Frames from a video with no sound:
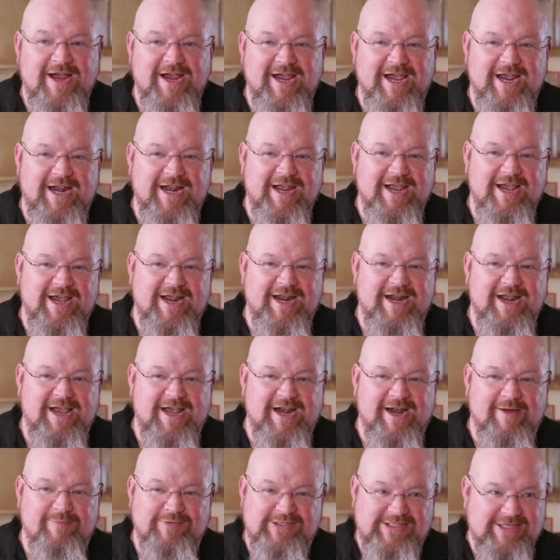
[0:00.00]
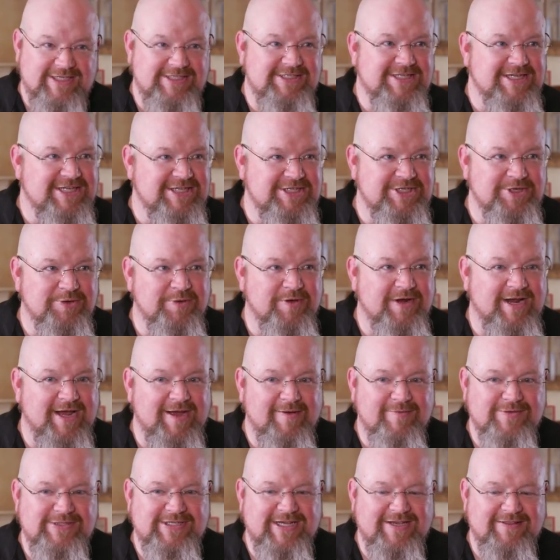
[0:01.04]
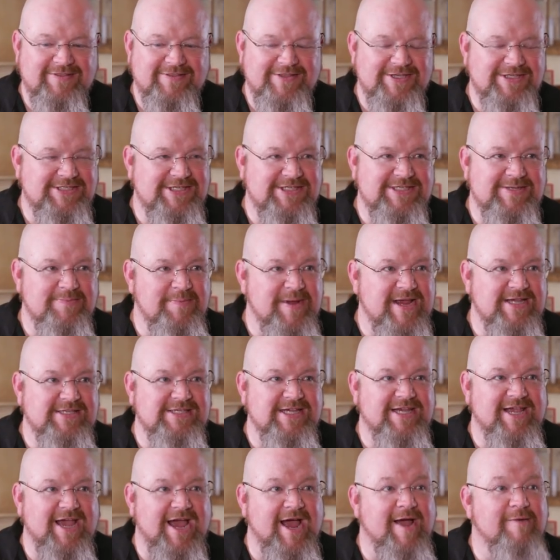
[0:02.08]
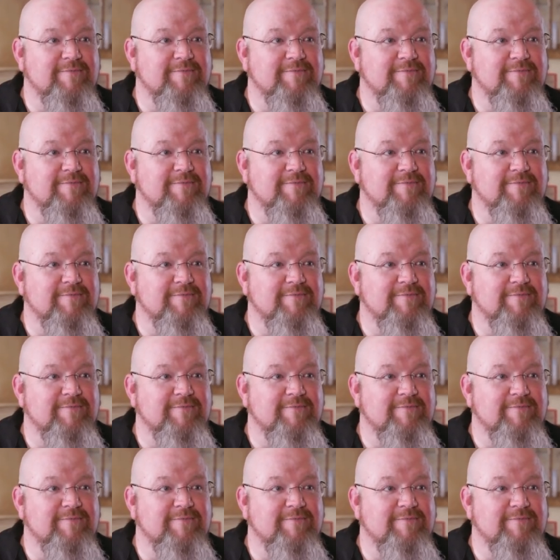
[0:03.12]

and, and, and I was listening to it, I was like, this is amazing.